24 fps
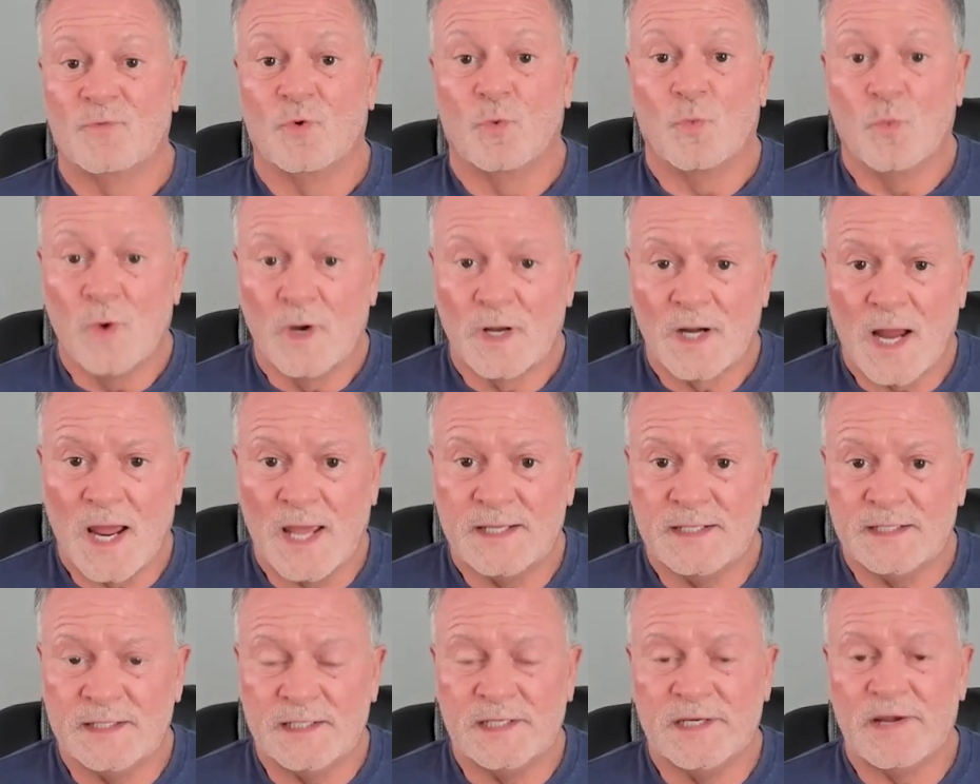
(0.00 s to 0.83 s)
what I
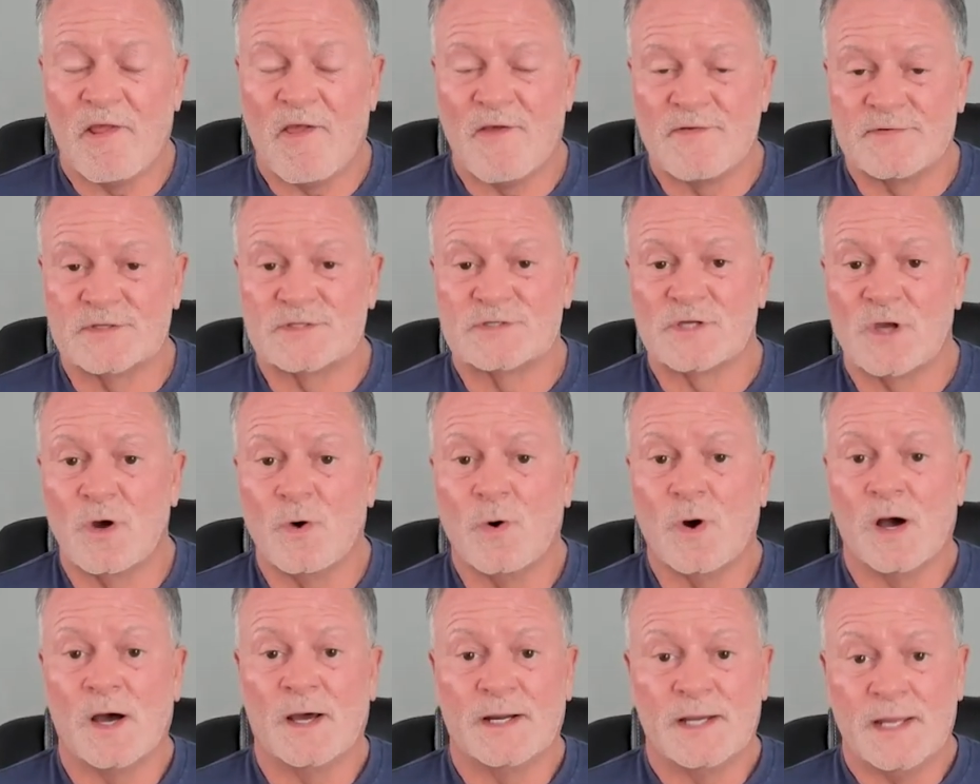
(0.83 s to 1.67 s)
eat and so
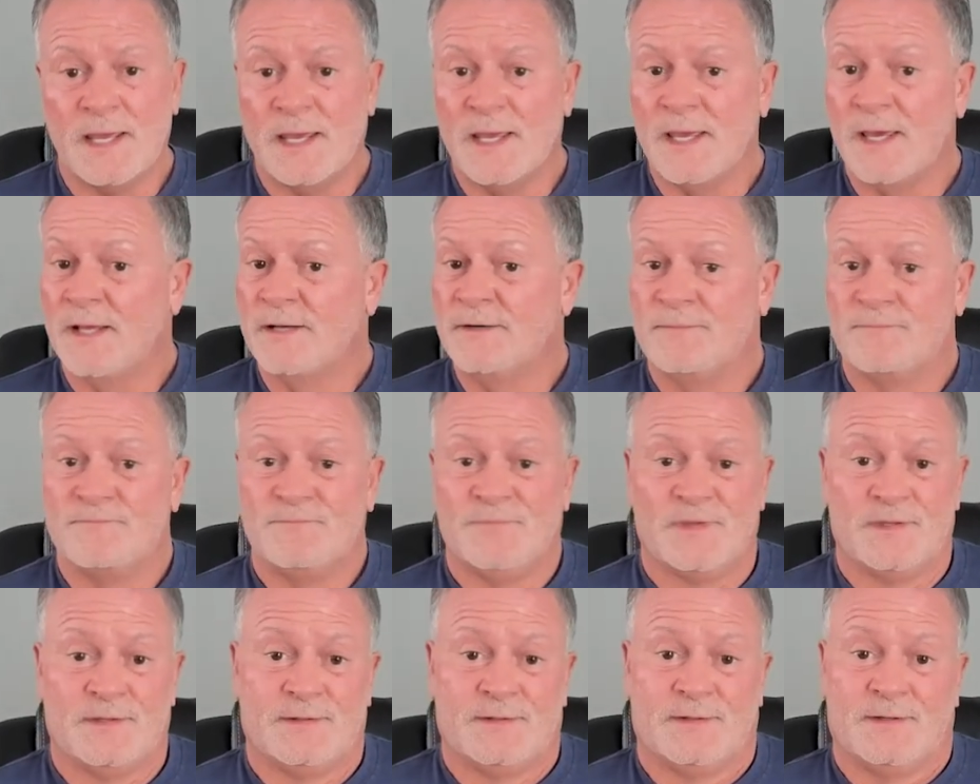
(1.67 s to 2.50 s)
on. And
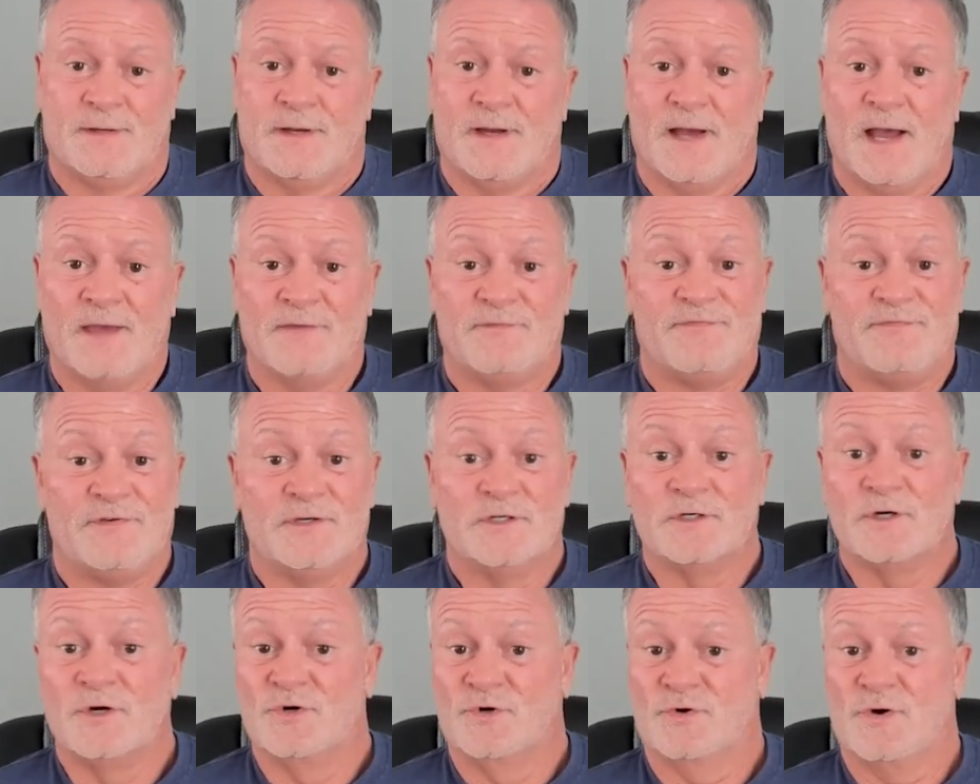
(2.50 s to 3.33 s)
I
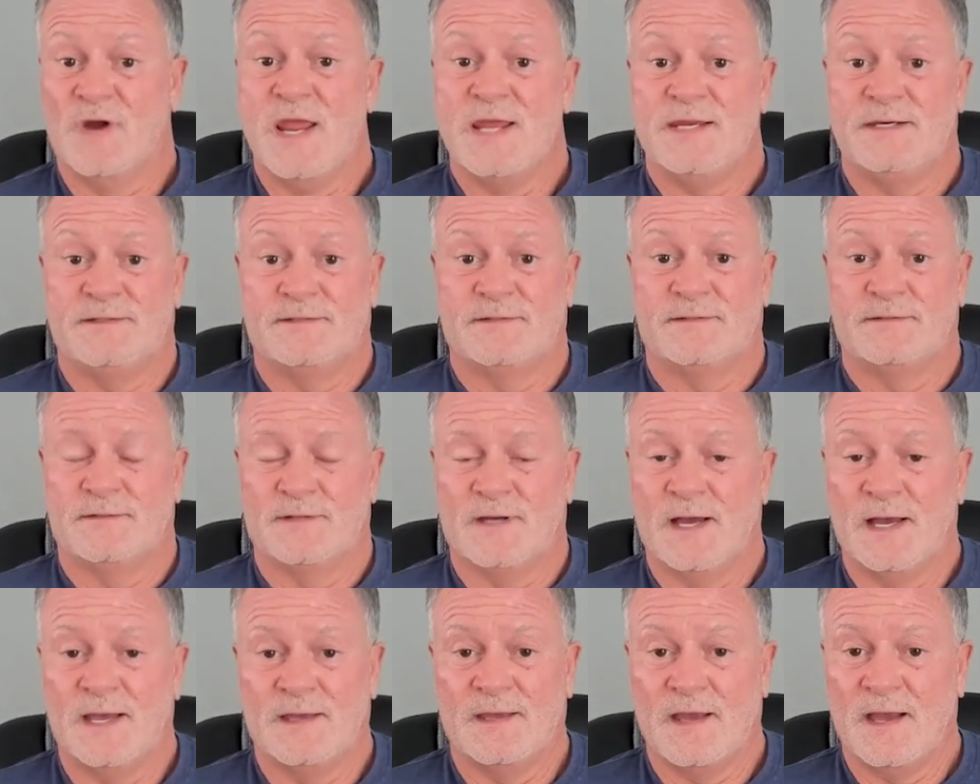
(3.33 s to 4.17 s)
feel great.
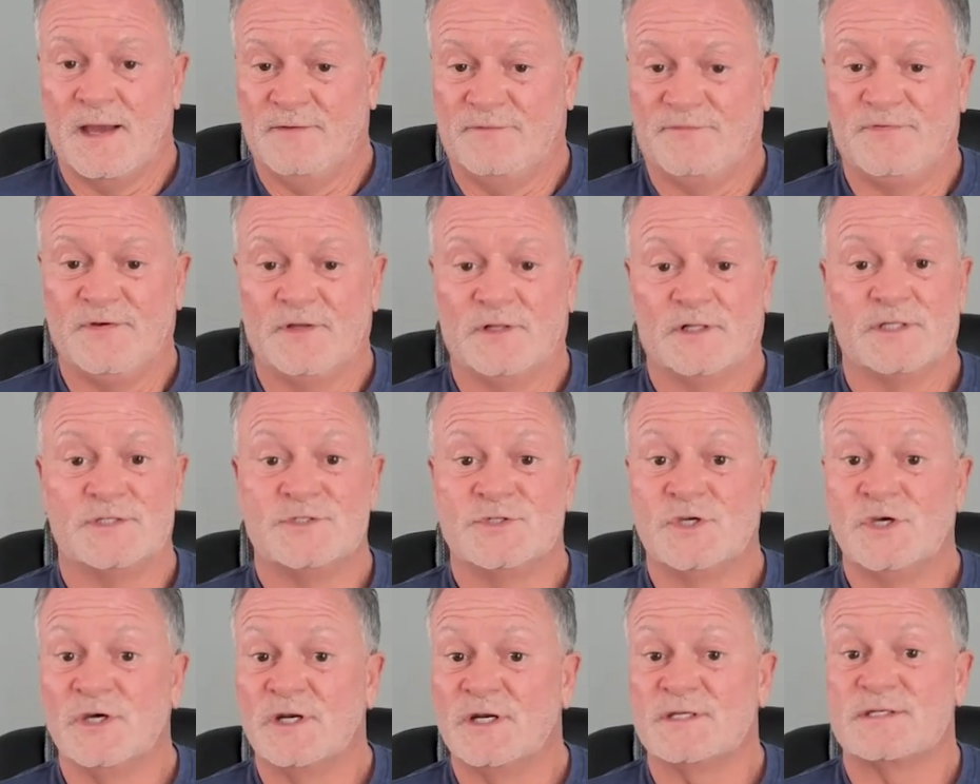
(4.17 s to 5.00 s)
I feel as
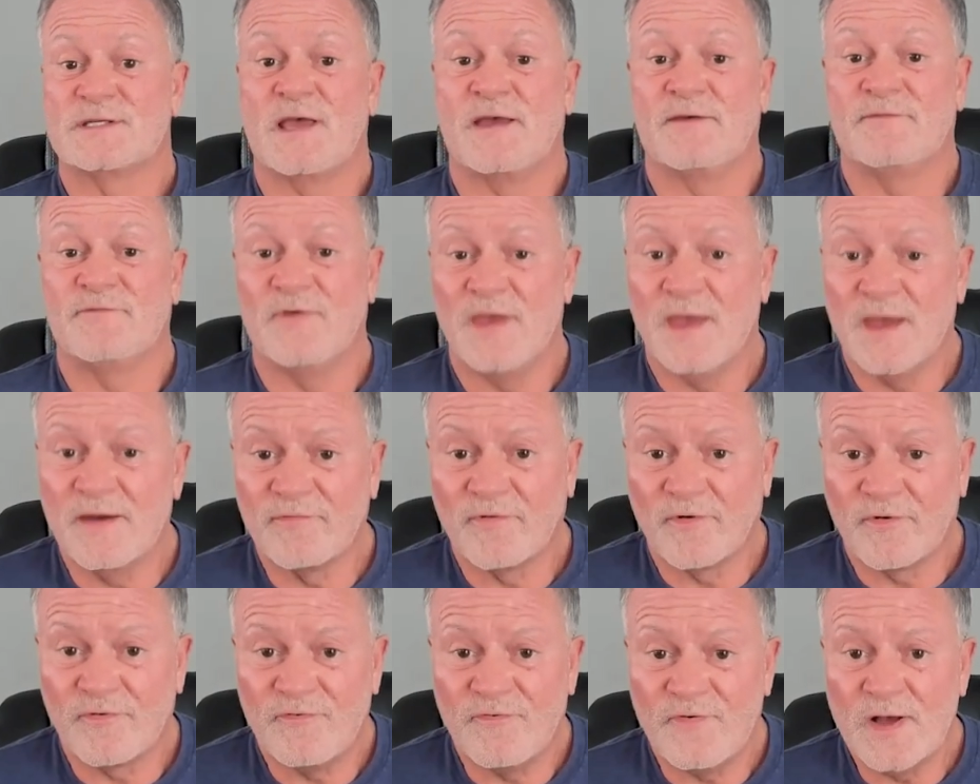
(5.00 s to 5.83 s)
good as I've
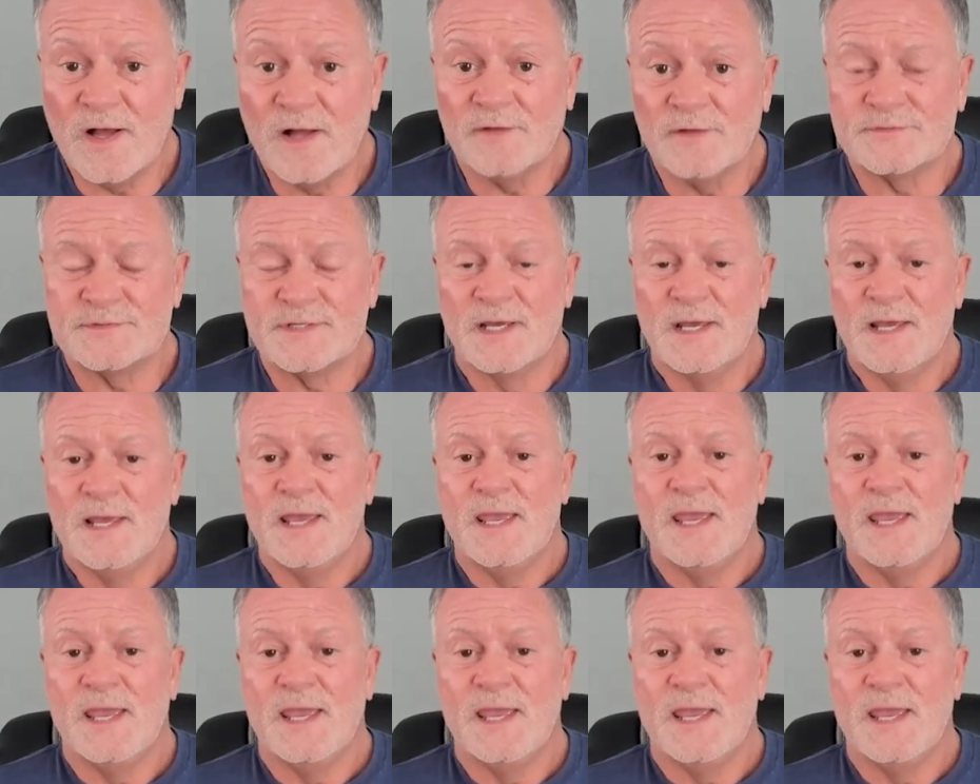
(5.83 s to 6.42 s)
ever felt.